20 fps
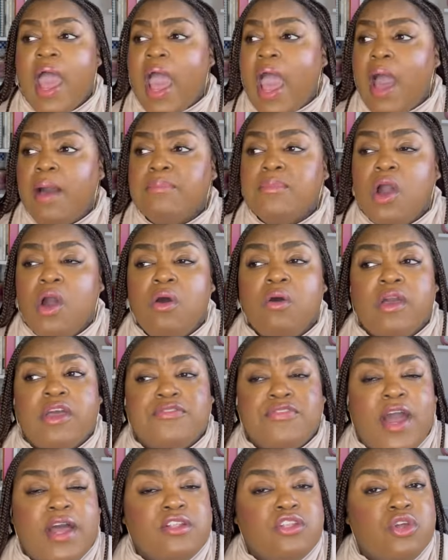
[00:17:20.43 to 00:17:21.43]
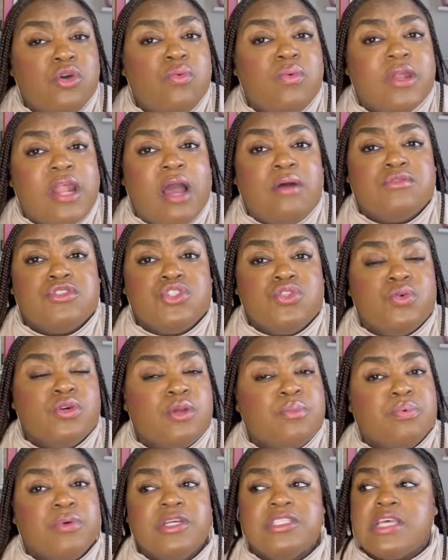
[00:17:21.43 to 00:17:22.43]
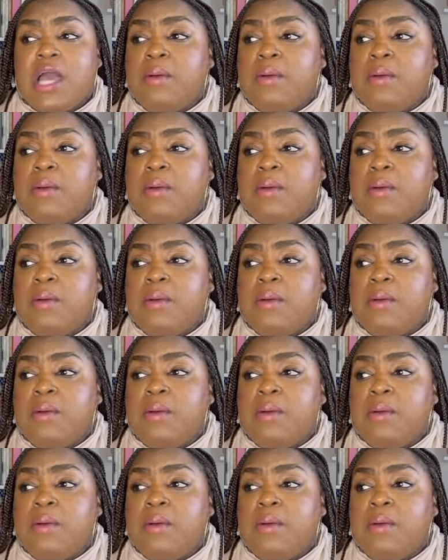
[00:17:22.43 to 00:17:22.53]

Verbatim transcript: If I do what I was doing in prison,